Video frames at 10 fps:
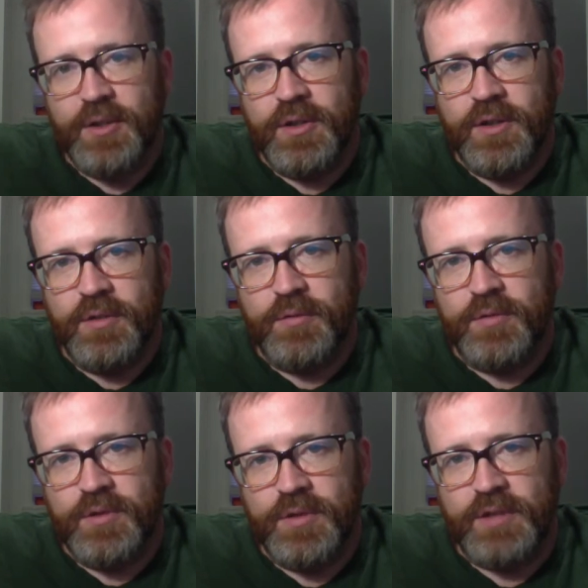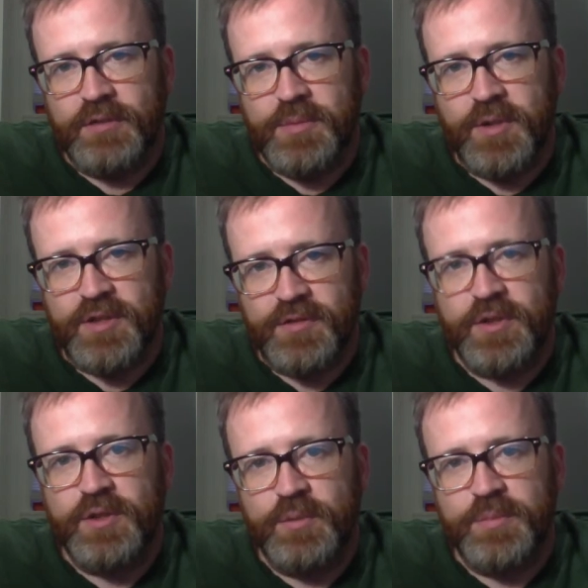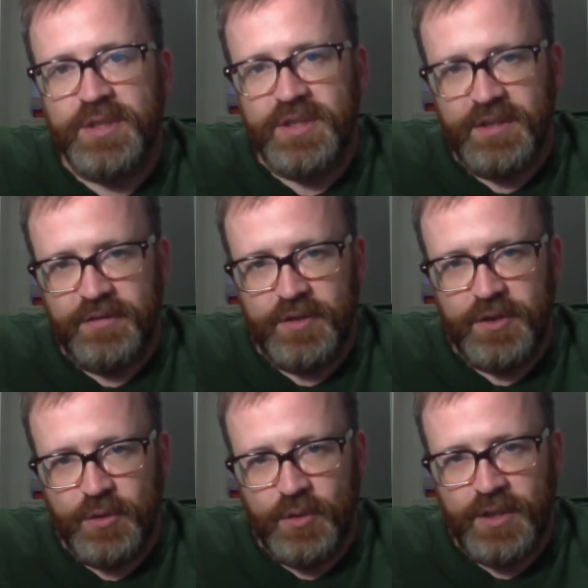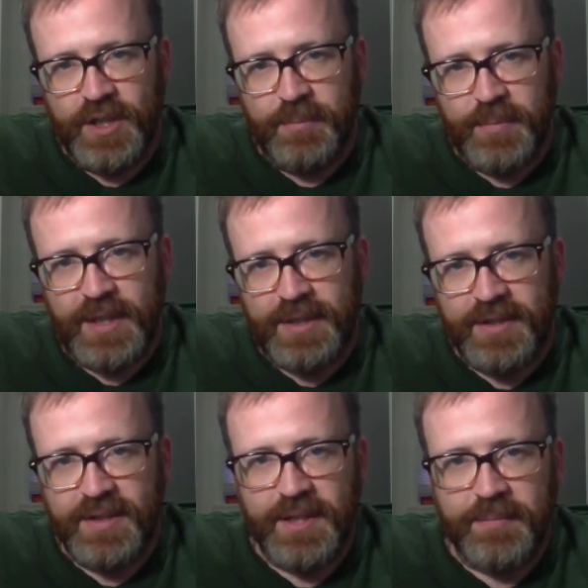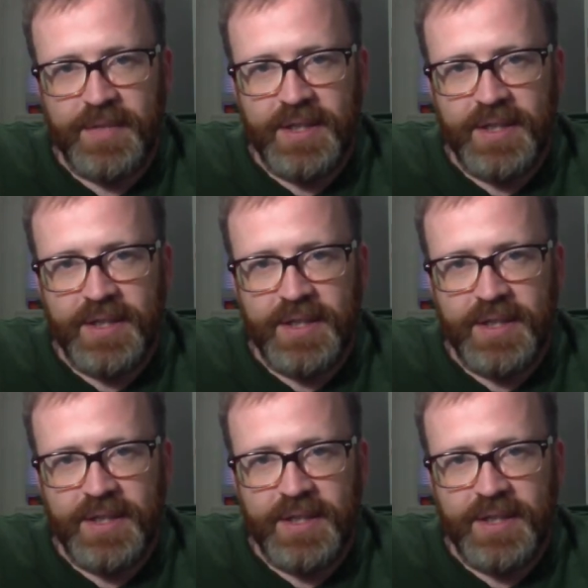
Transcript: the correct response for you would be to give your name back to them.